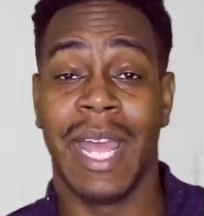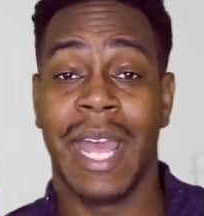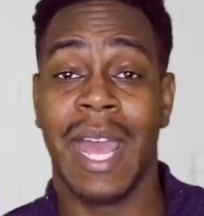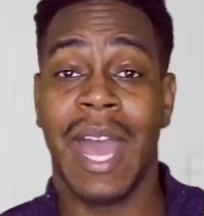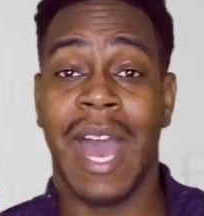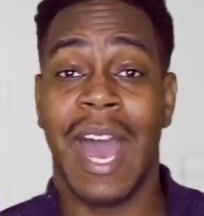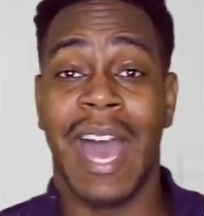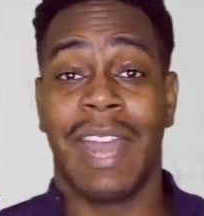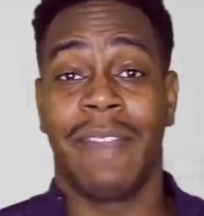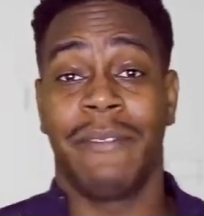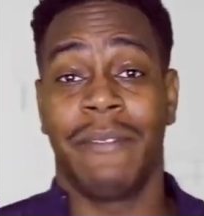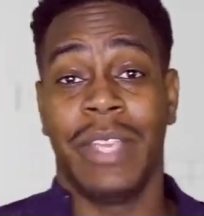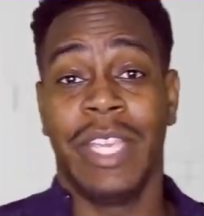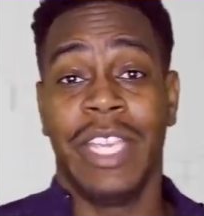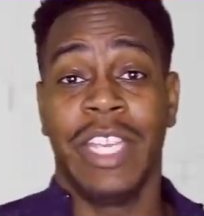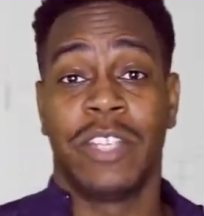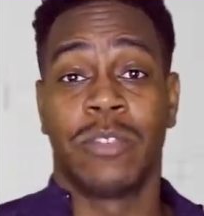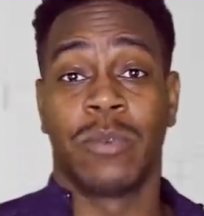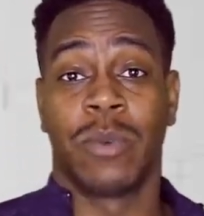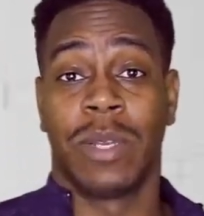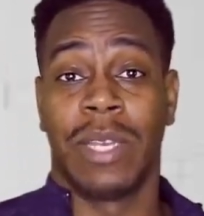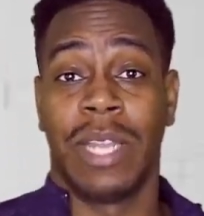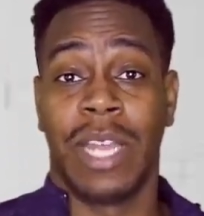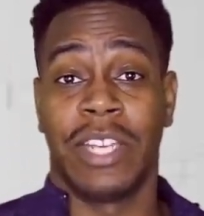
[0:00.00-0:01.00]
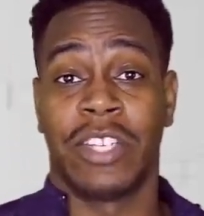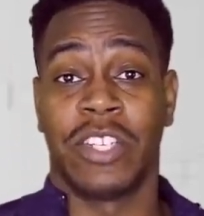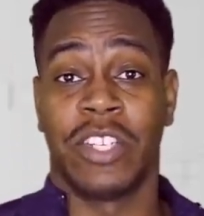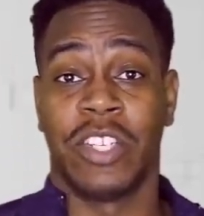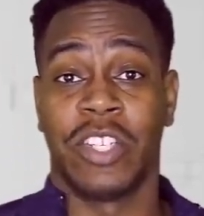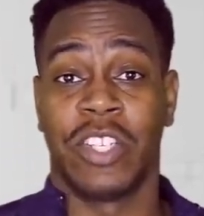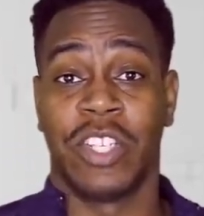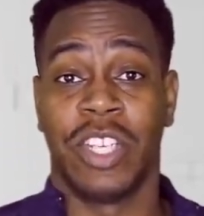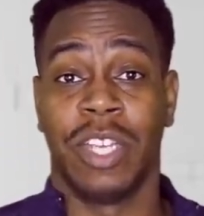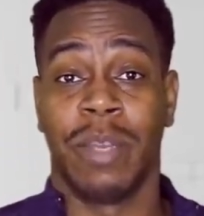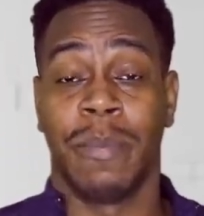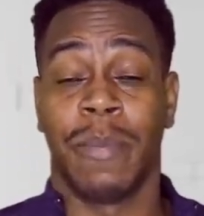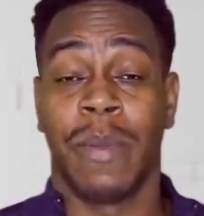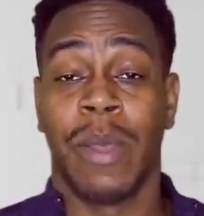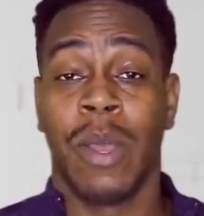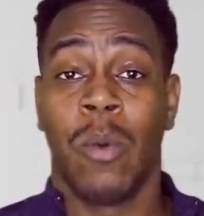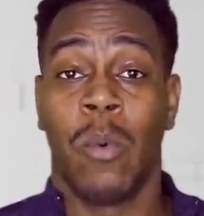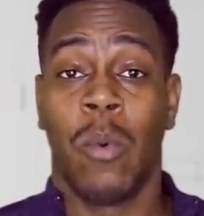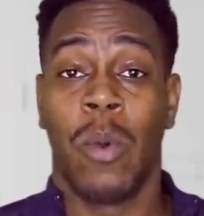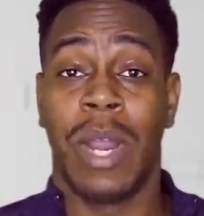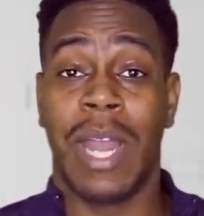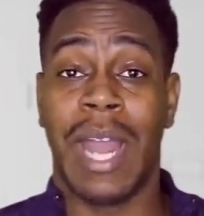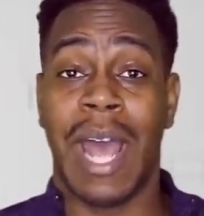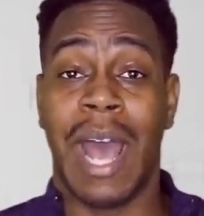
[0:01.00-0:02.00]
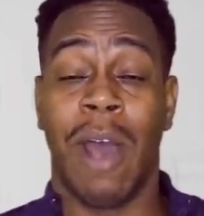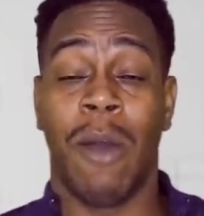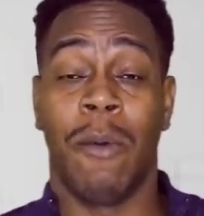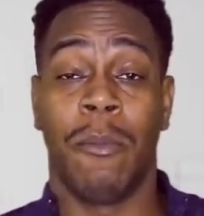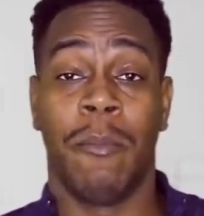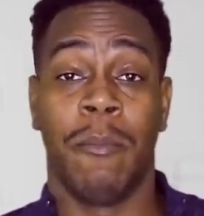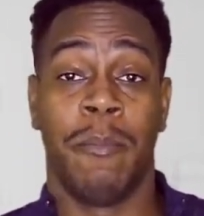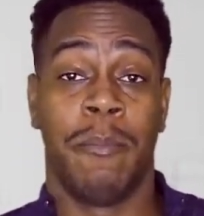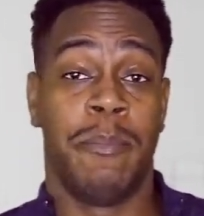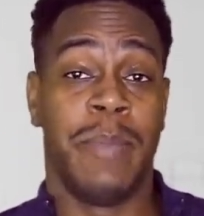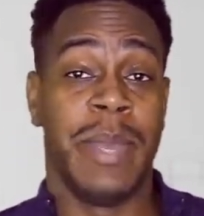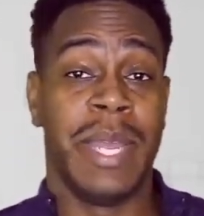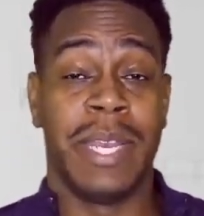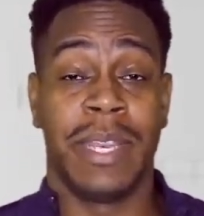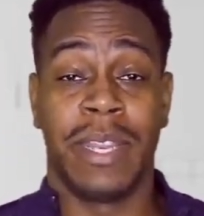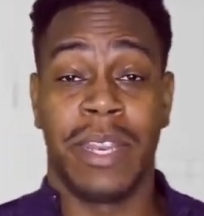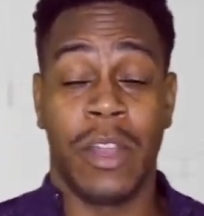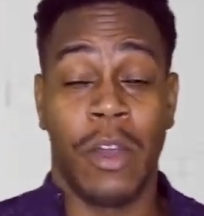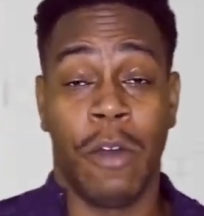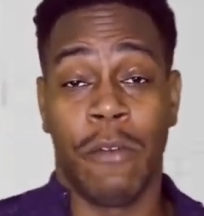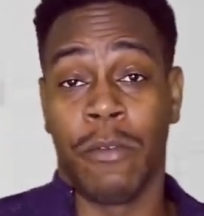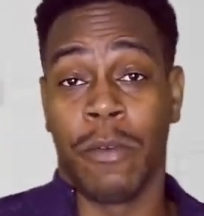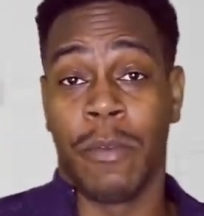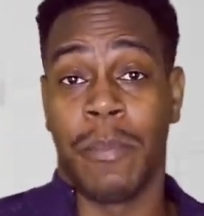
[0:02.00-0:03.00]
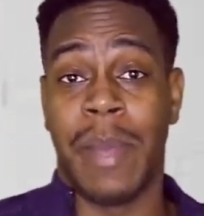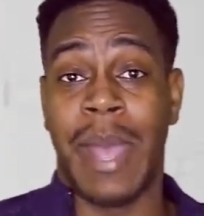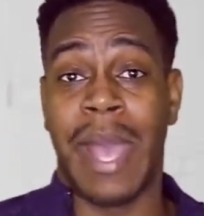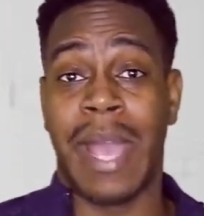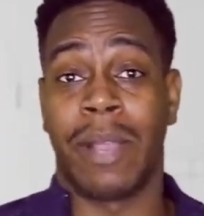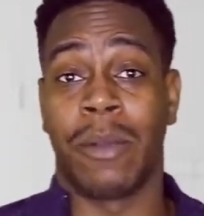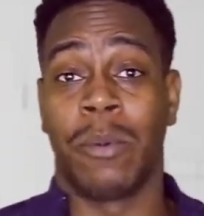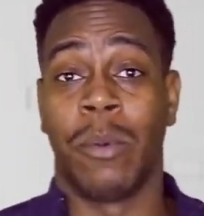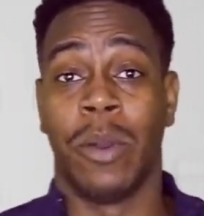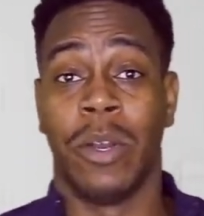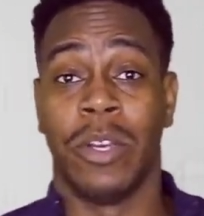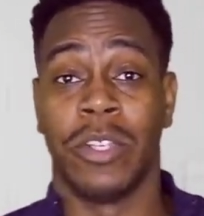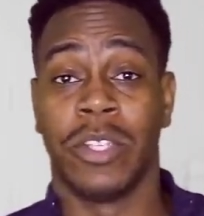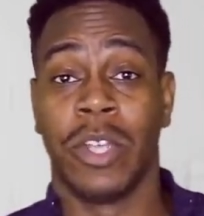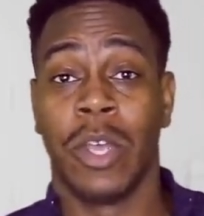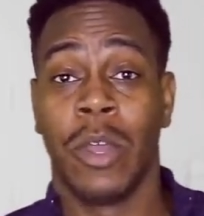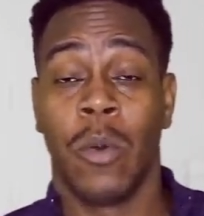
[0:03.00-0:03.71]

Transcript: out of each relationship without bending over backwards,